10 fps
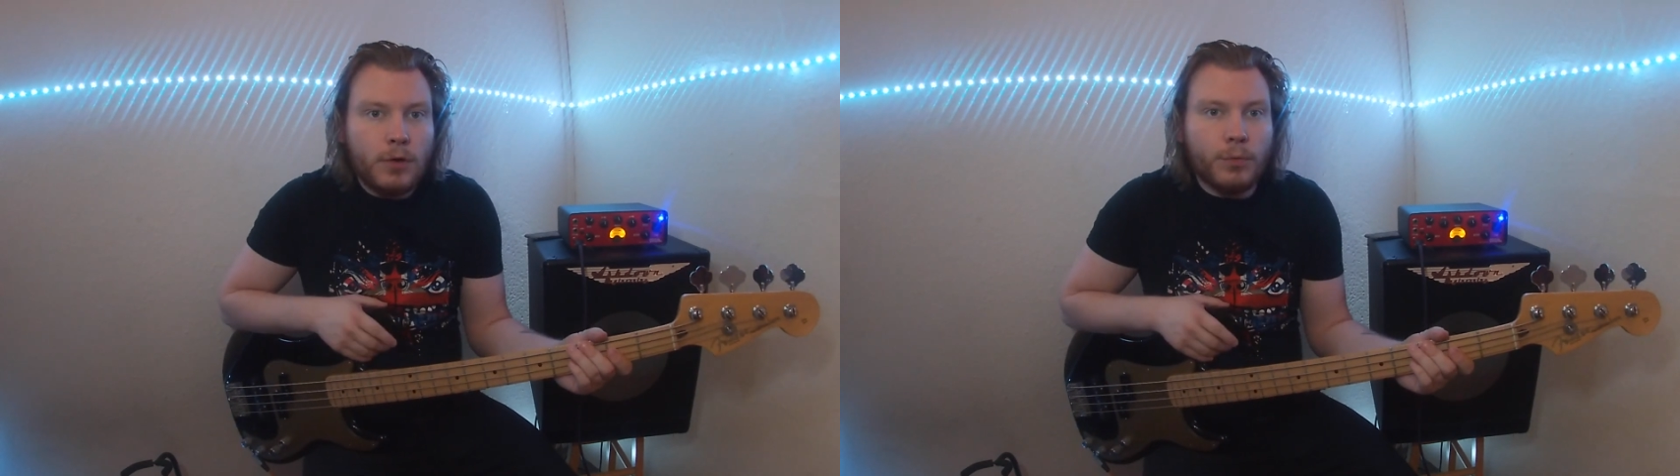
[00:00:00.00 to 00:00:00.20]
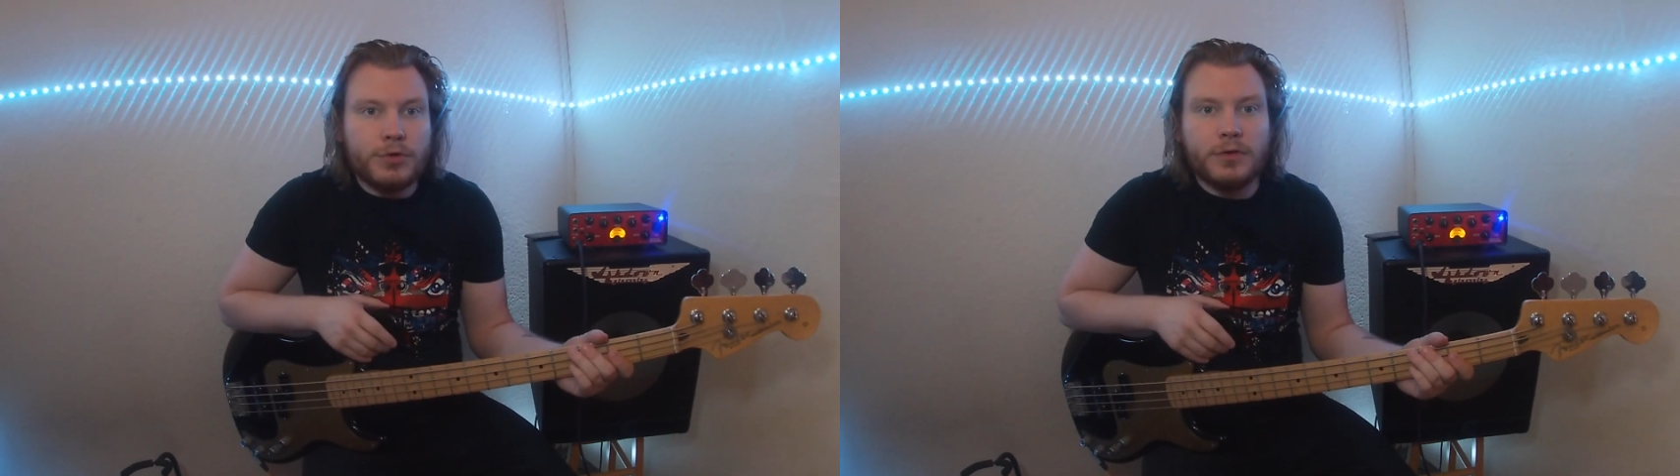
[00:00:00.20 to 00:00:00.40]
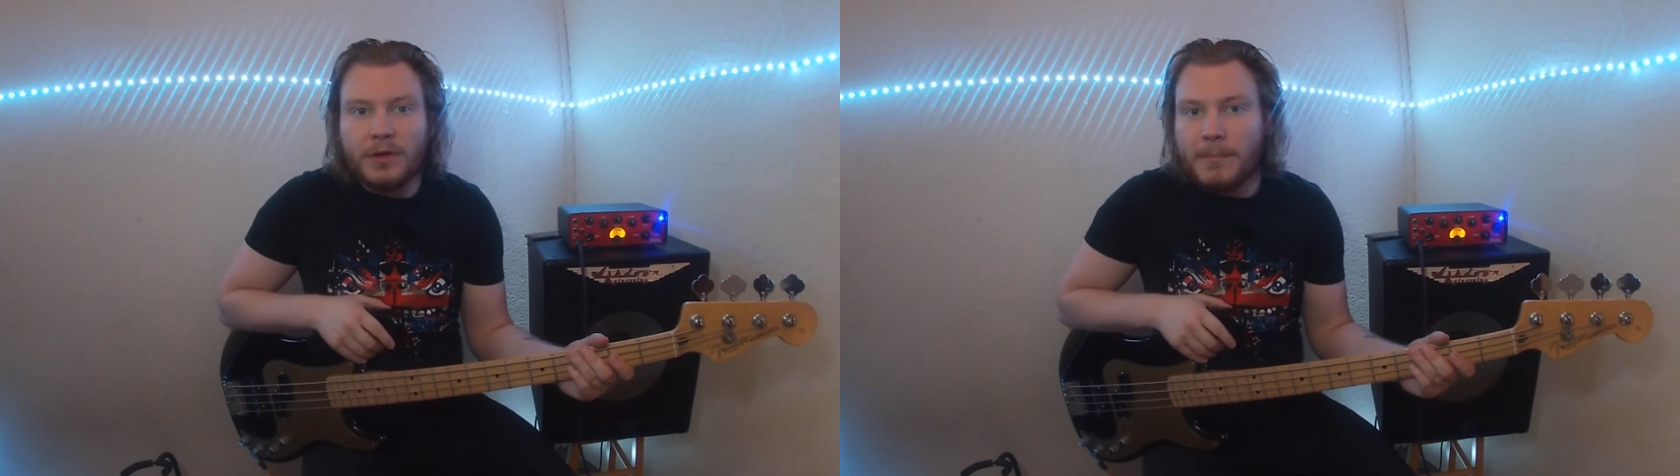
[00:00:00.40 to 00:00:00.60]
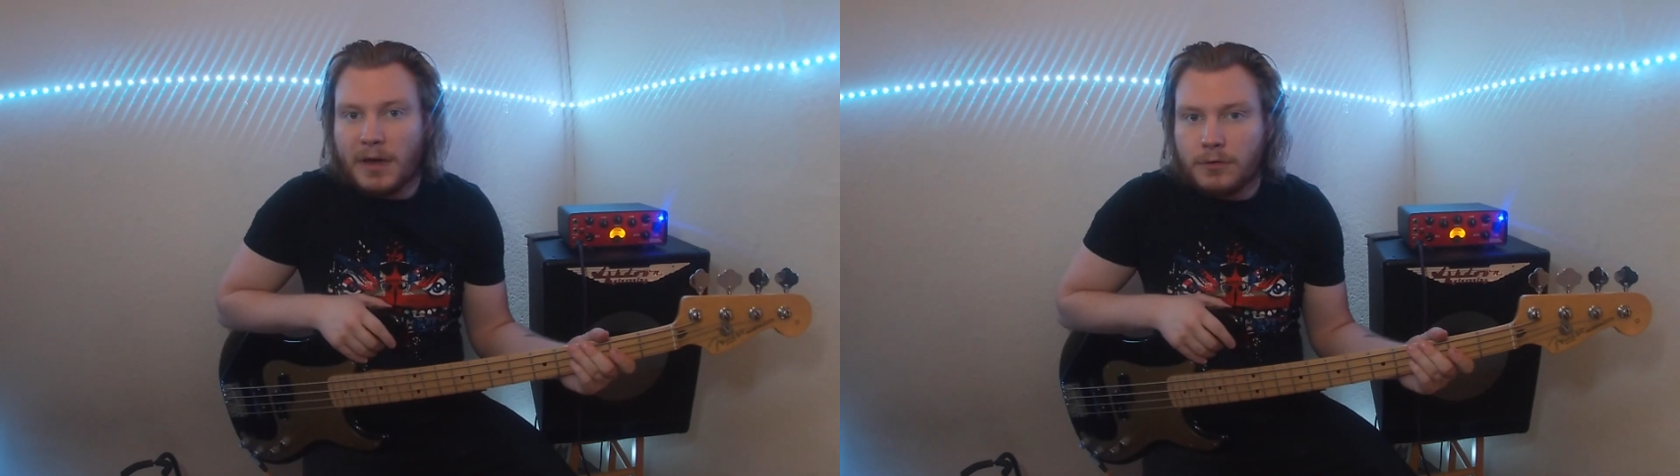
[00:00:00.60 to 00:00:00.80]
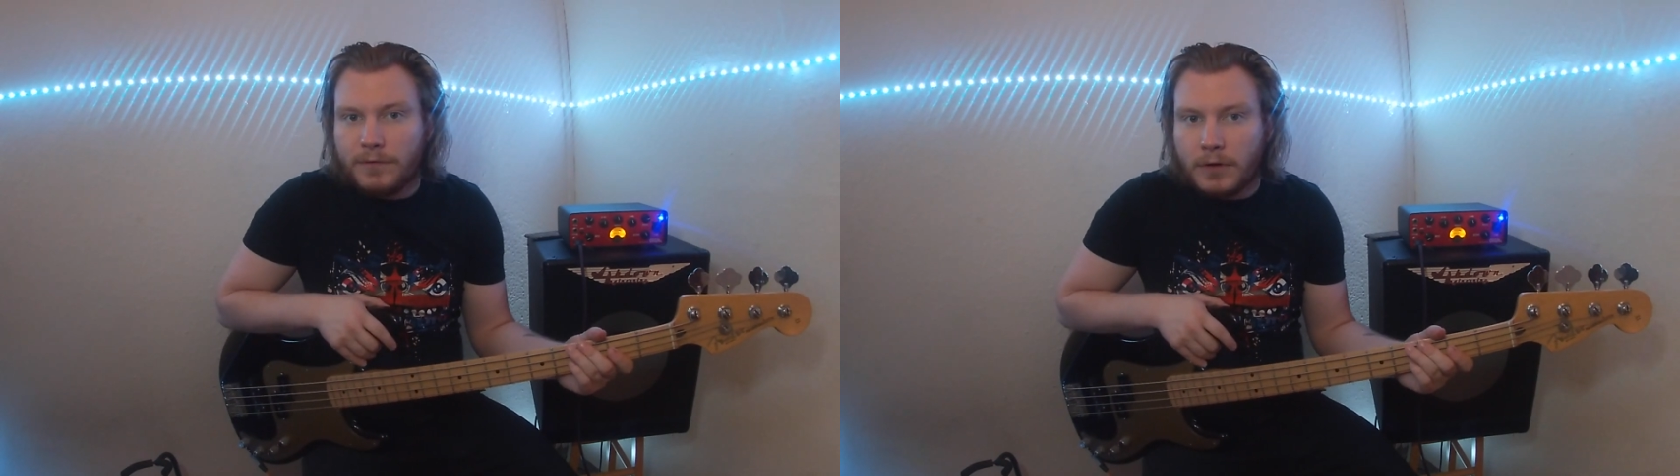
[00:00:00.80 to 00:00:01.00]
which is a
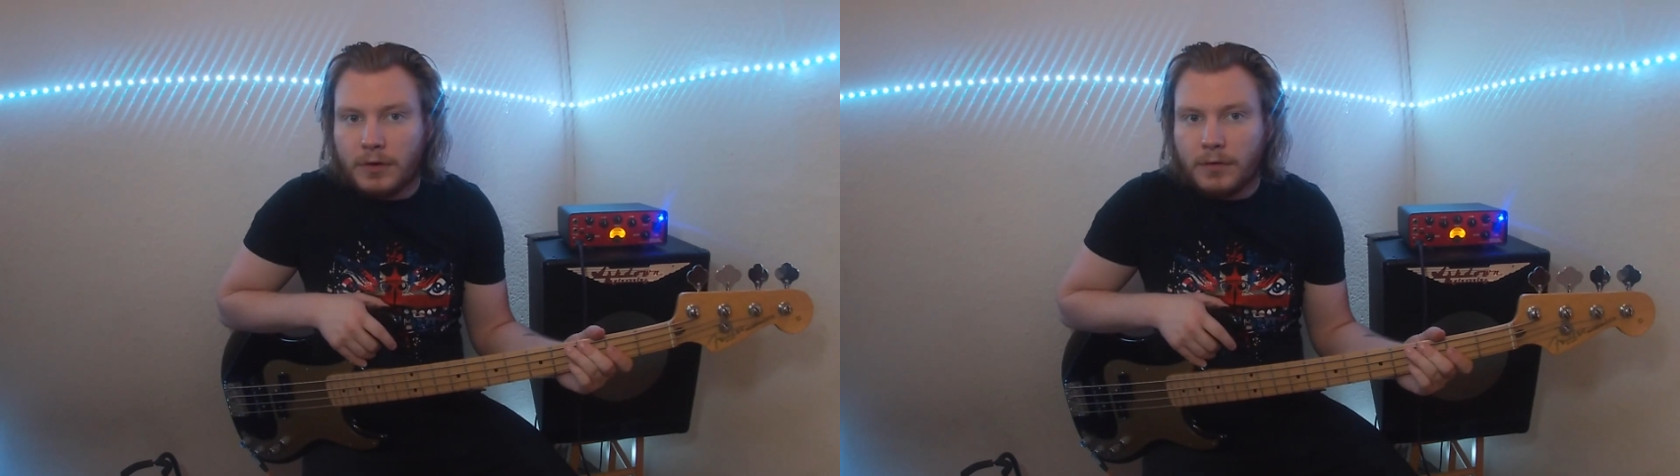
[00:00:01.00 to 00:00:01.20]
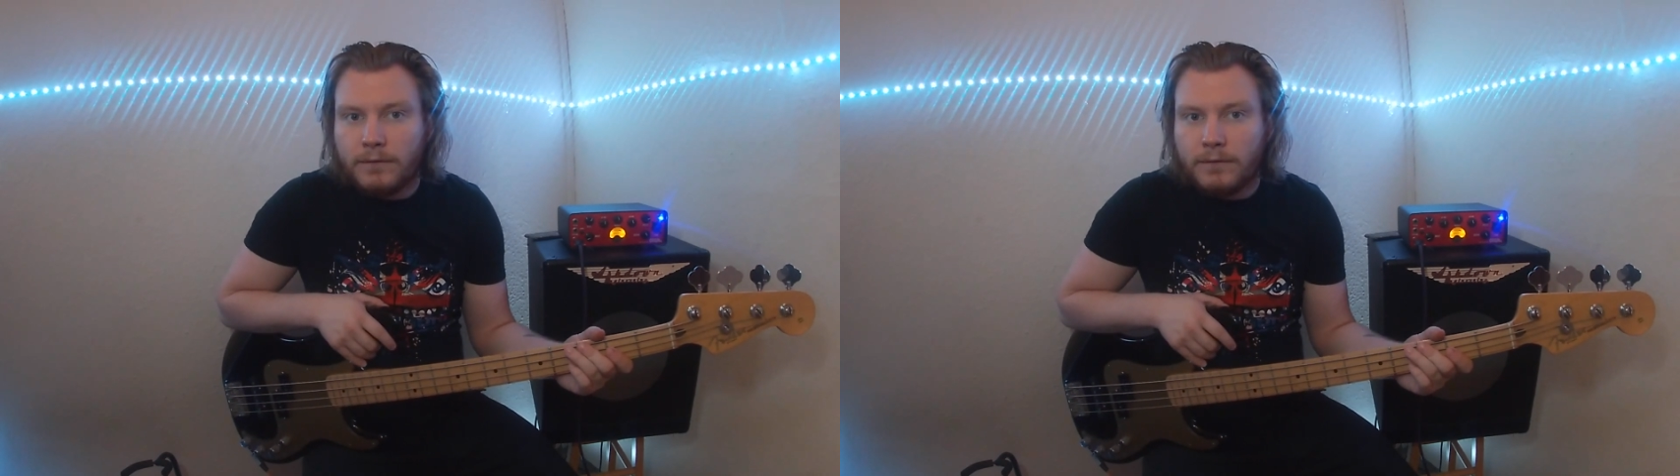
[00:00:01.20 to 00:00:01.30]
major third